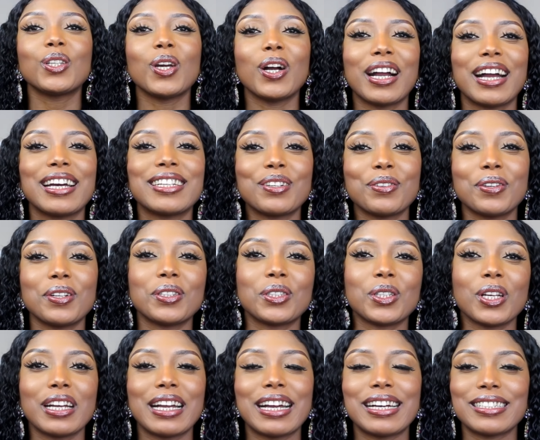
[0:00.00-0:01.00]
So guys, I'm going to
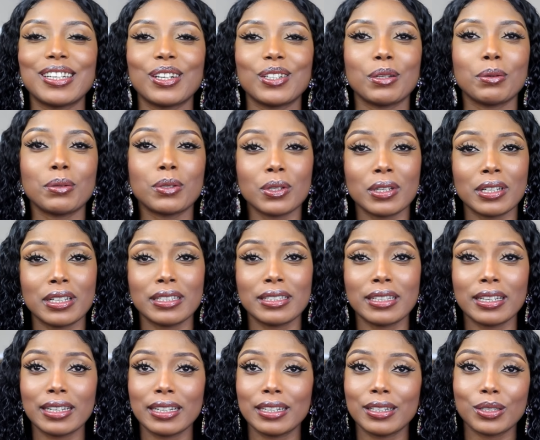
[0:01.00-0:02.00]
show you guys how to
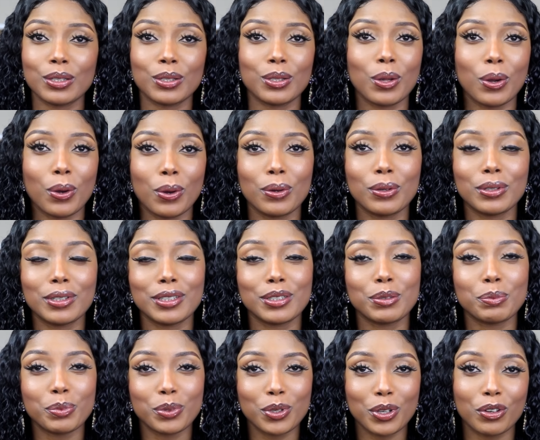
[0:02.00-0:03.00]
easily install
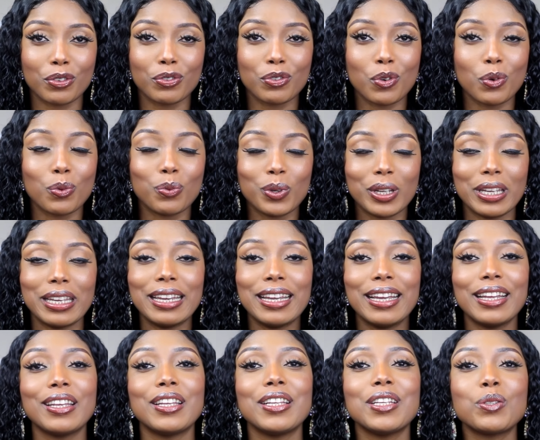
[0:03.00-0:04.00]
this beautiful
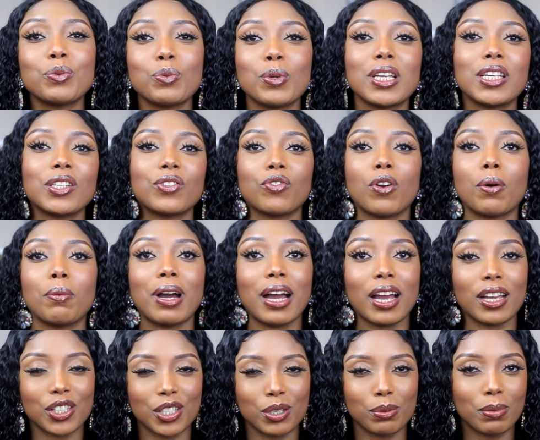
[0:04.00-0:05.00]
wig. This wig is from
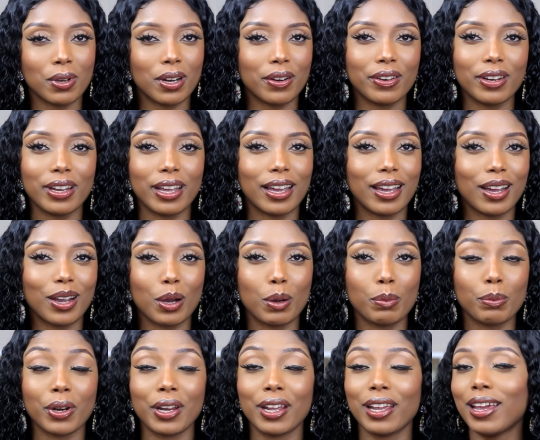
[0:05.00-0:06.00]
Ashimary Hair
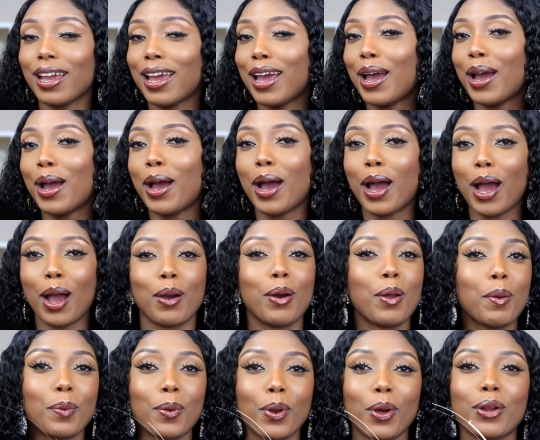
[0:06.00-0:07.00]
company. I'm
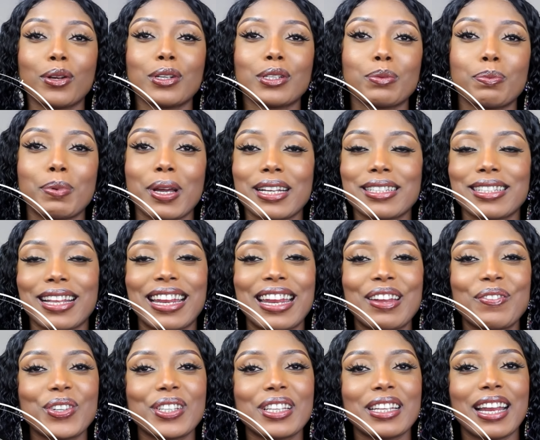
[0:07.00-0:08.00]
going to put all the specs and
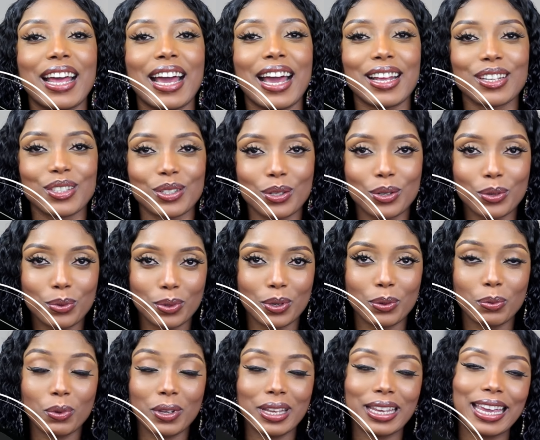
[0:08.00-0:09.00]
everything that has to do with
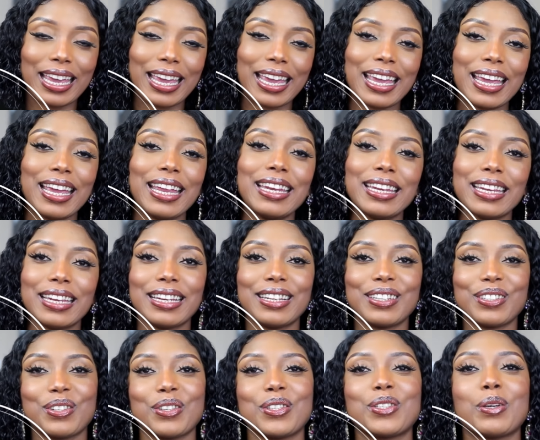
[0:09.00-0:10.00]
the wig in the
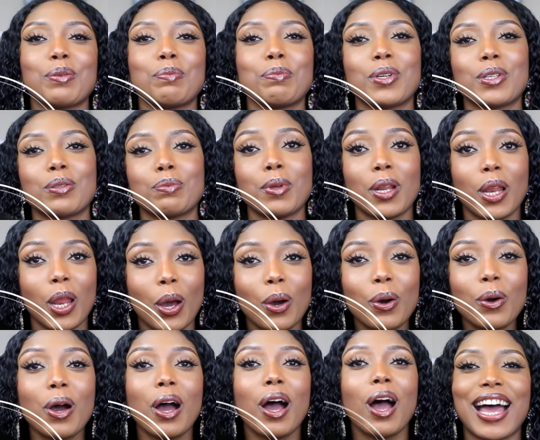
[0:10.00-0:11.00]
description box
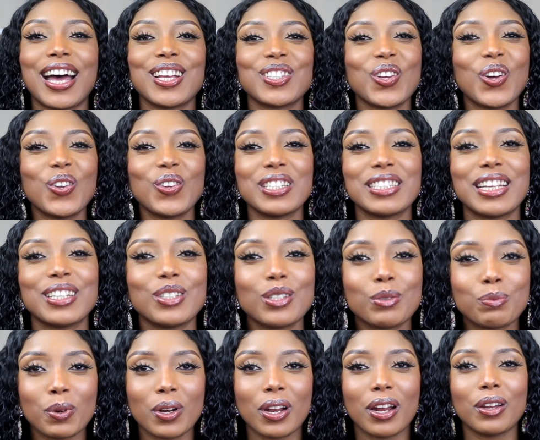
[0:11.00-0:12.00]
below. As always, I
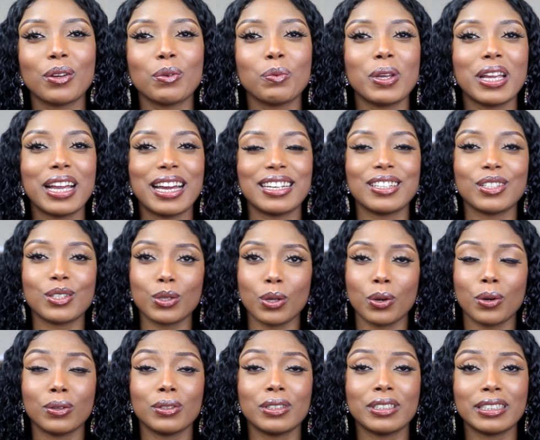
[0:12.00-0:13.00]
just brought out the wig and
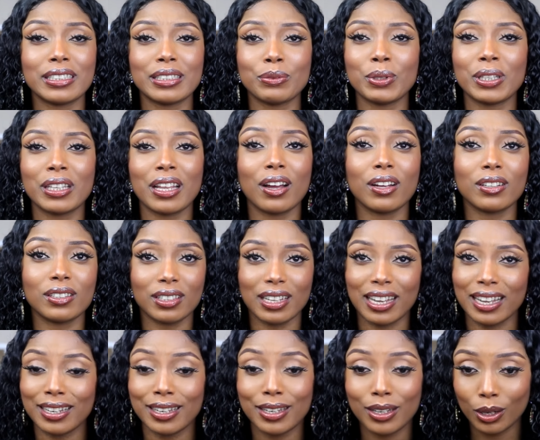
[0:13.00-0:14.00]
installed it without
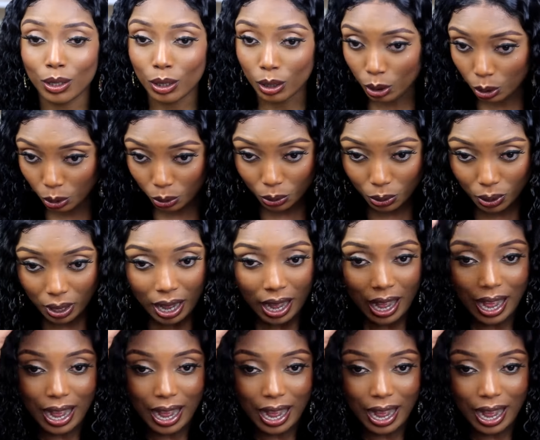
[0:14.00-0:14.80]
any glue.